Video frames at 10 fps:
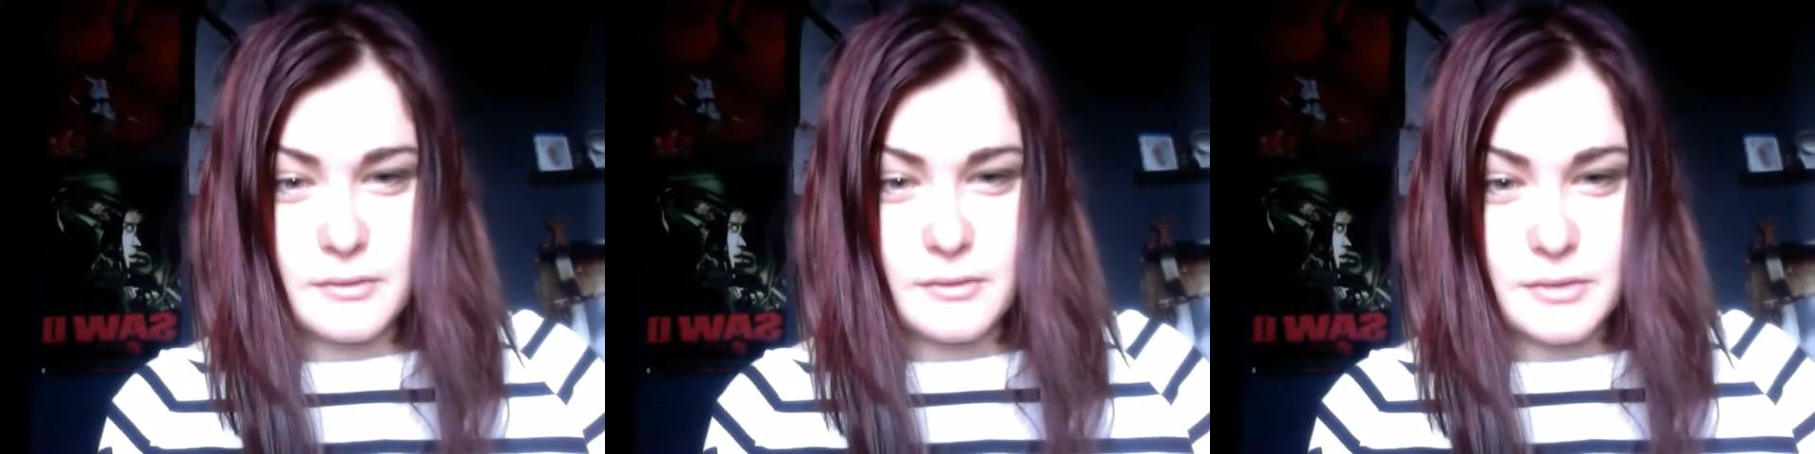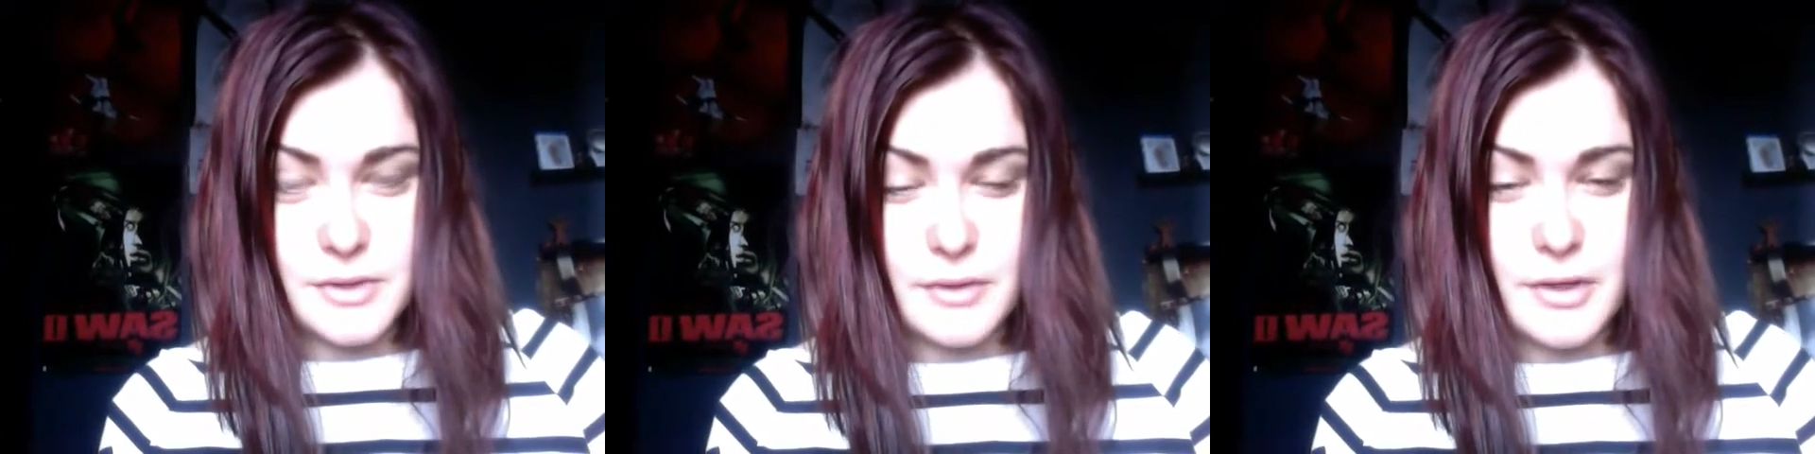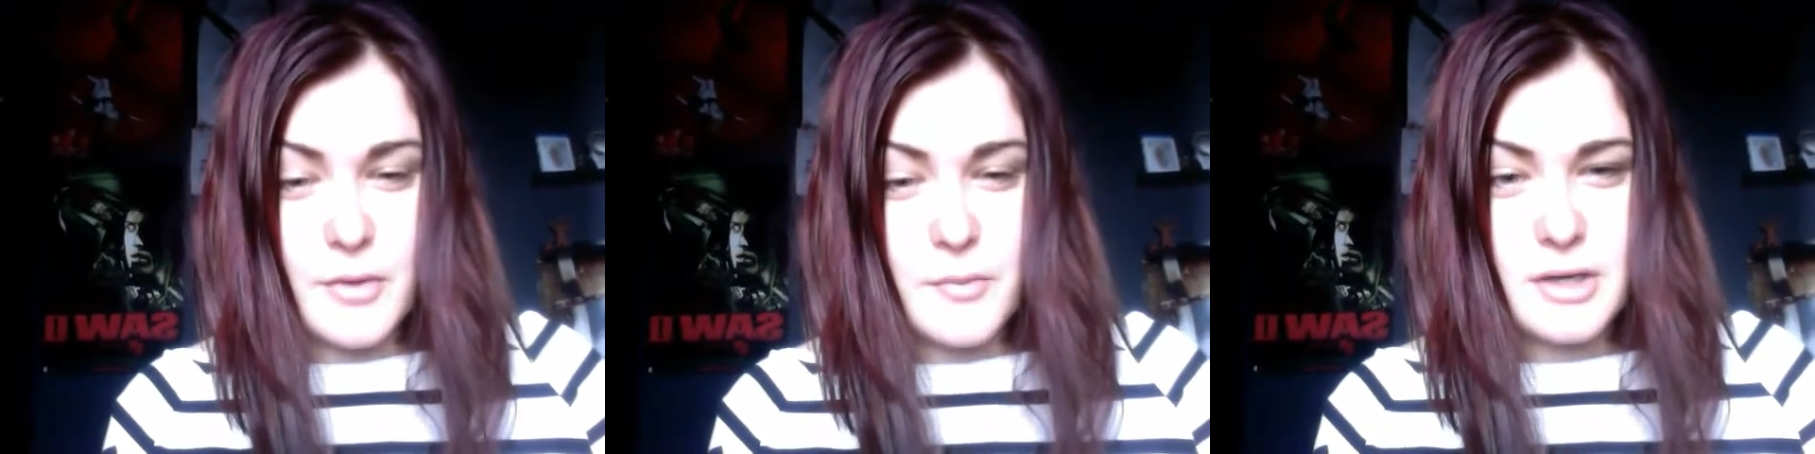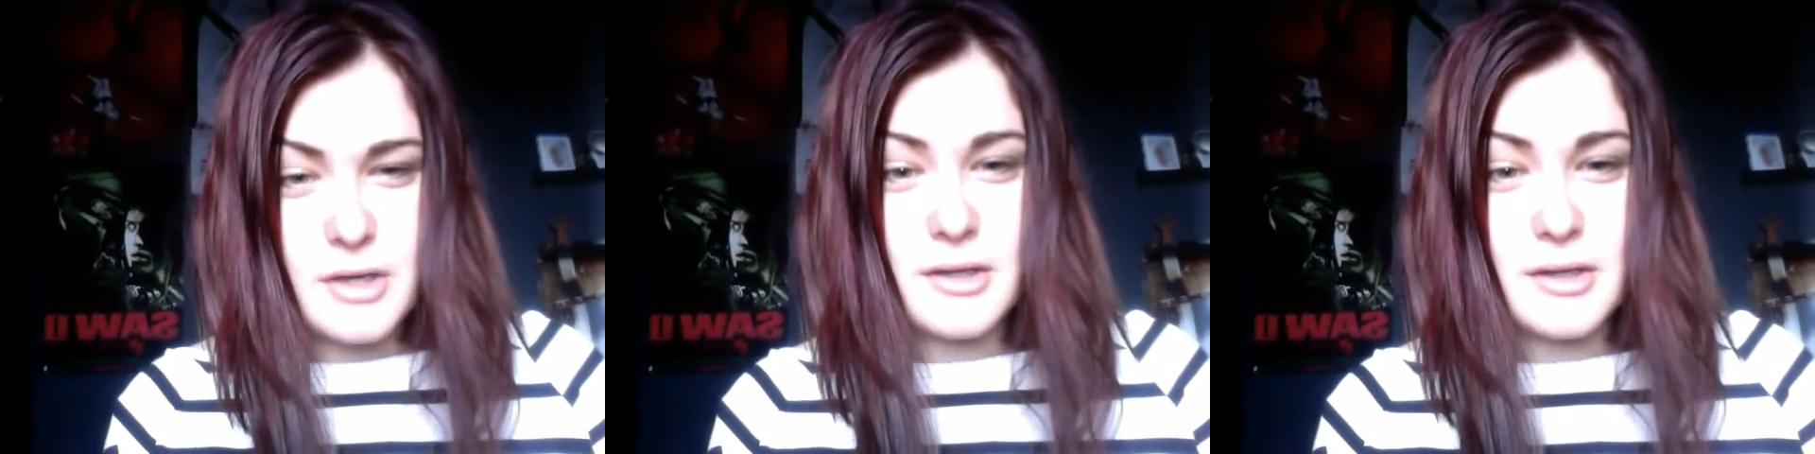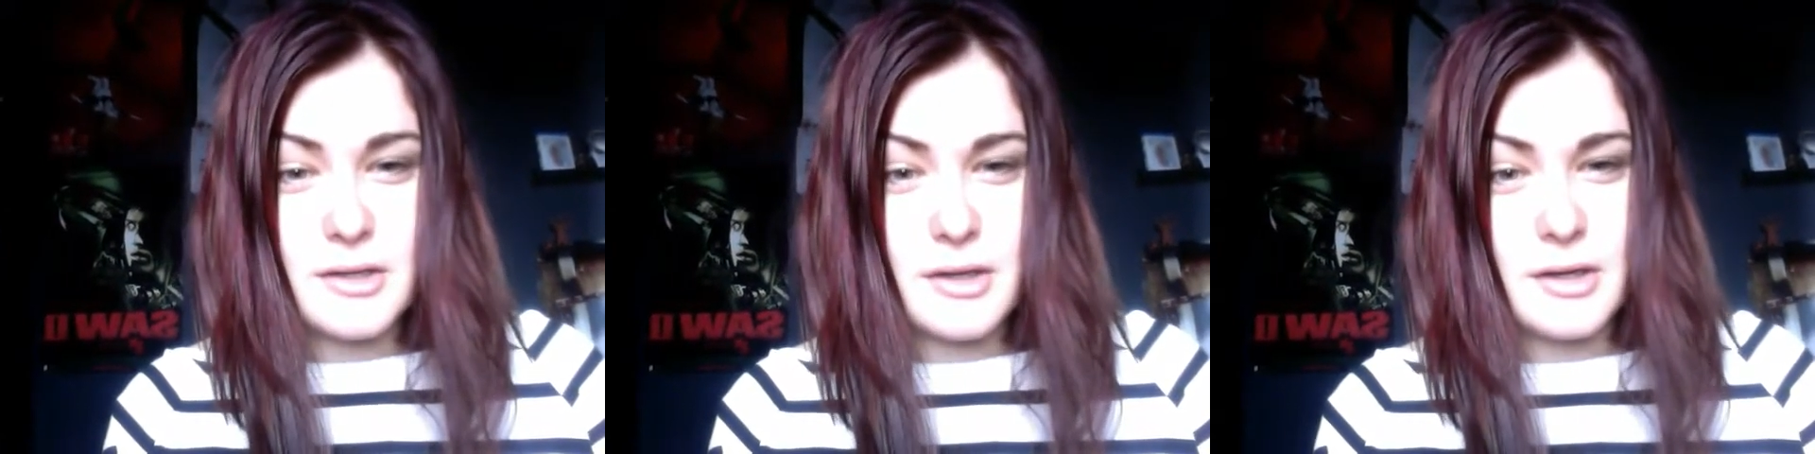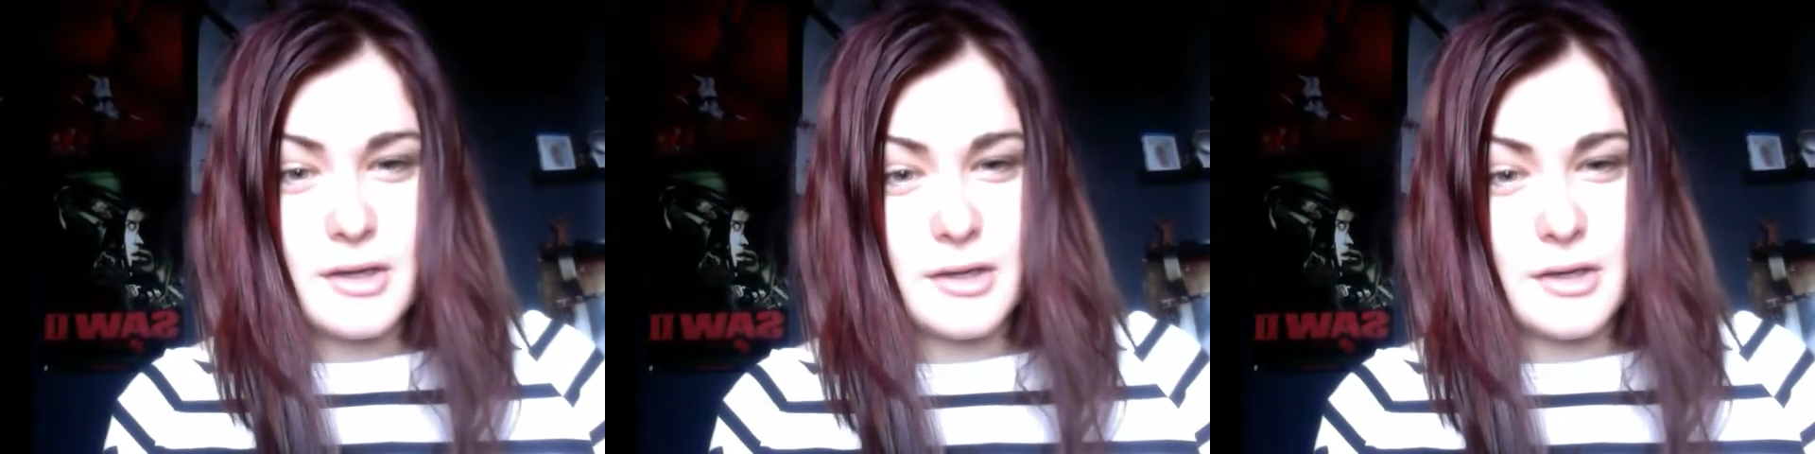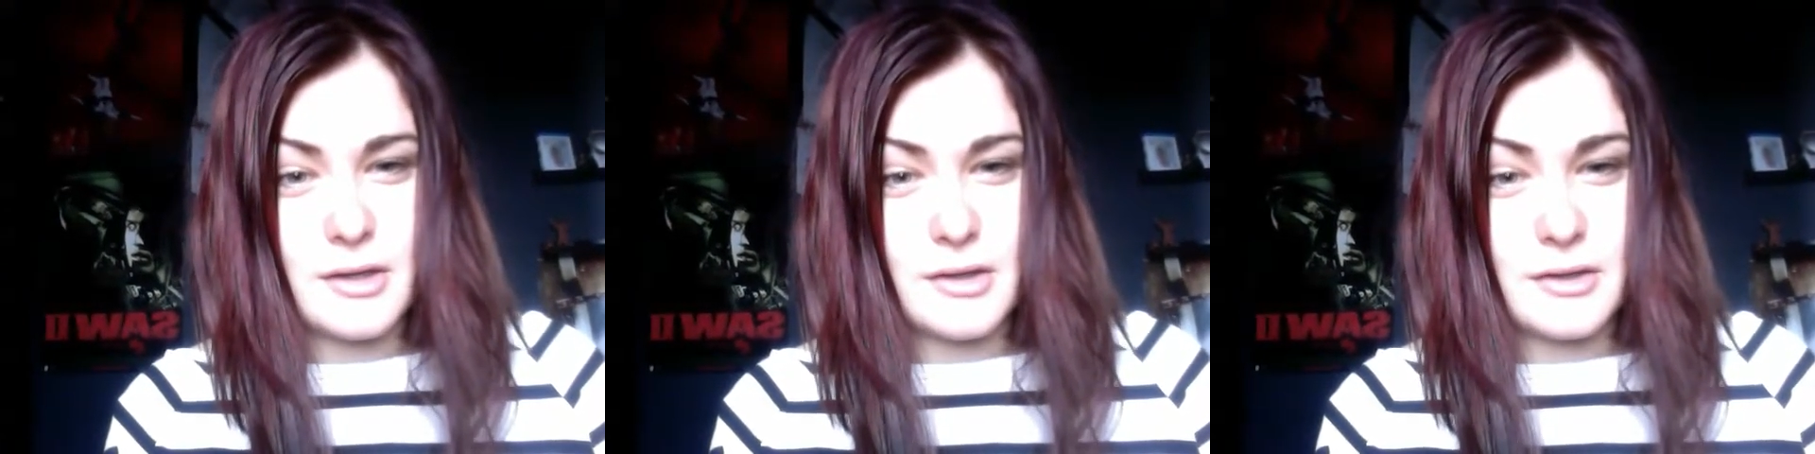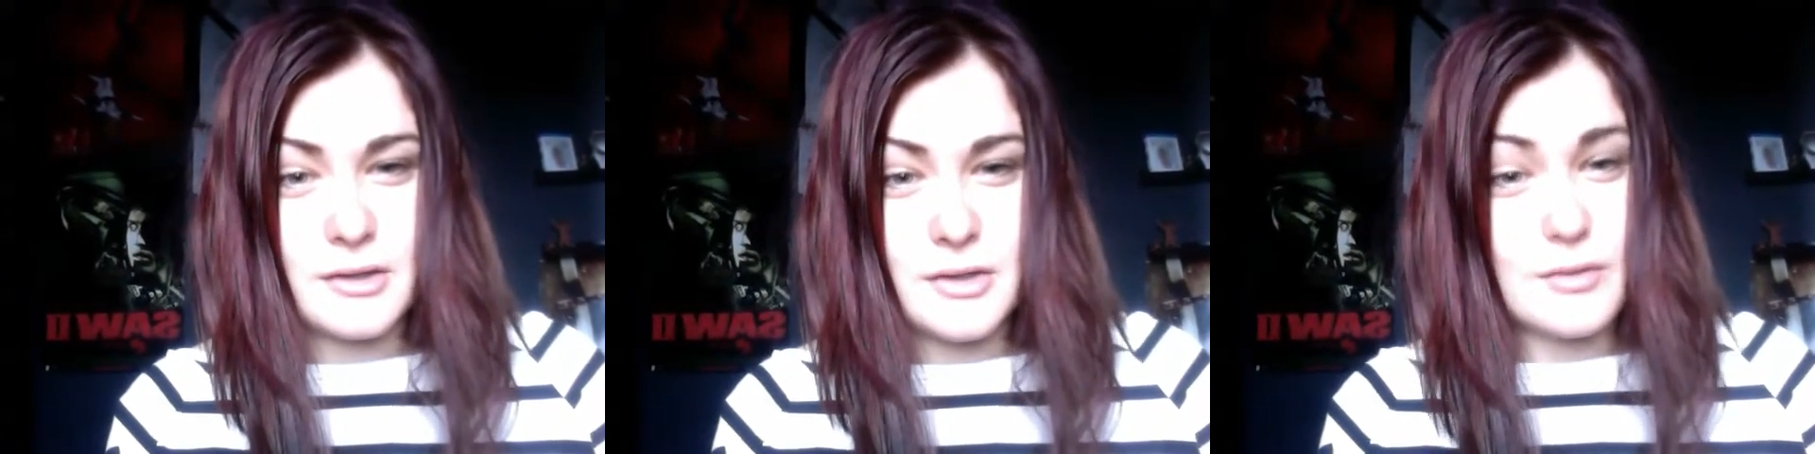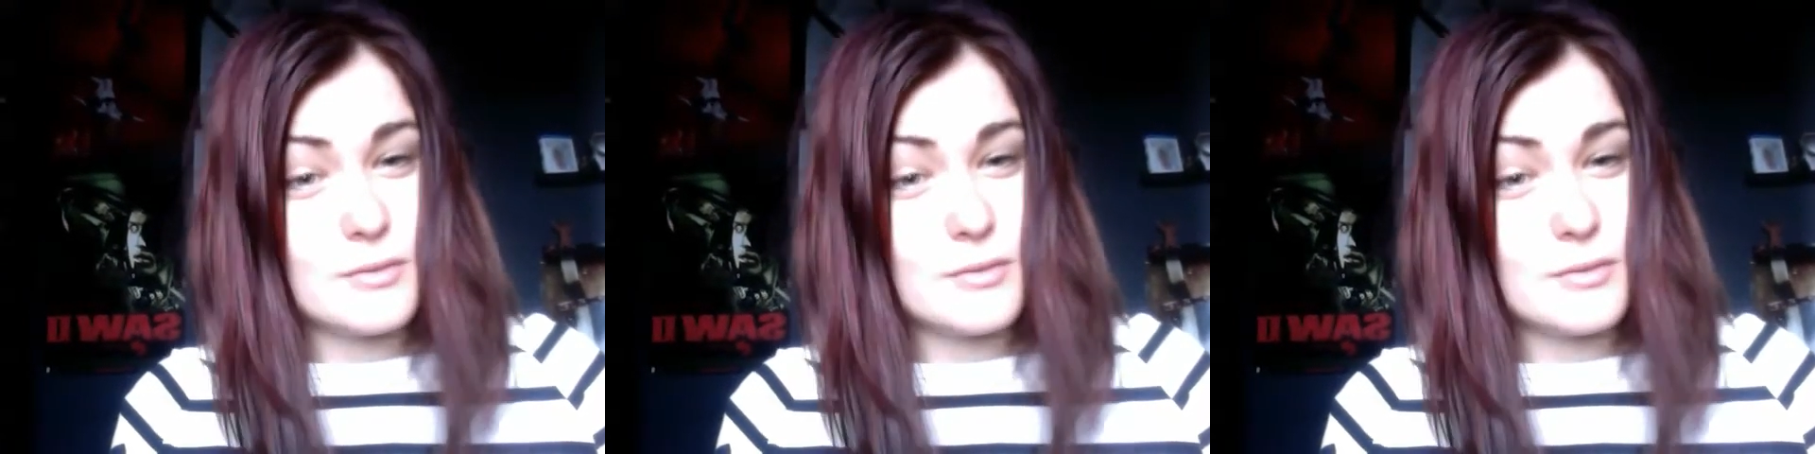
So I hope that you'll